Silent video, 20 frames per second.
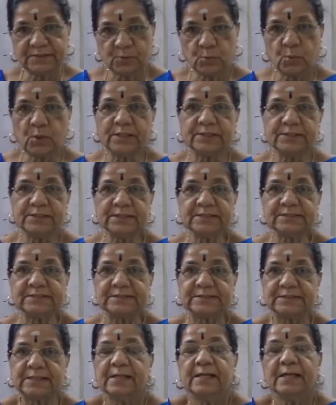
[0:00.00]
One
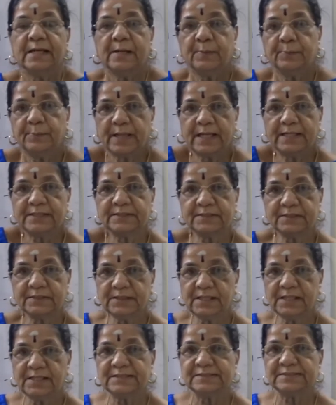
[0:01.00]
is
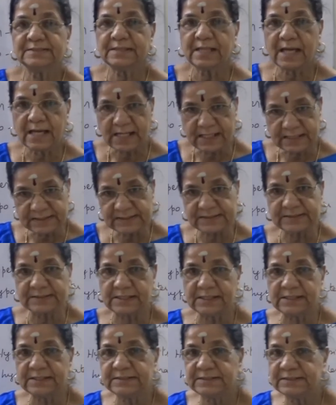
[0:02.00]
pancreas as
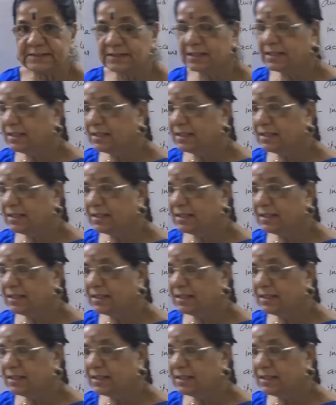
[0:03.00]
such.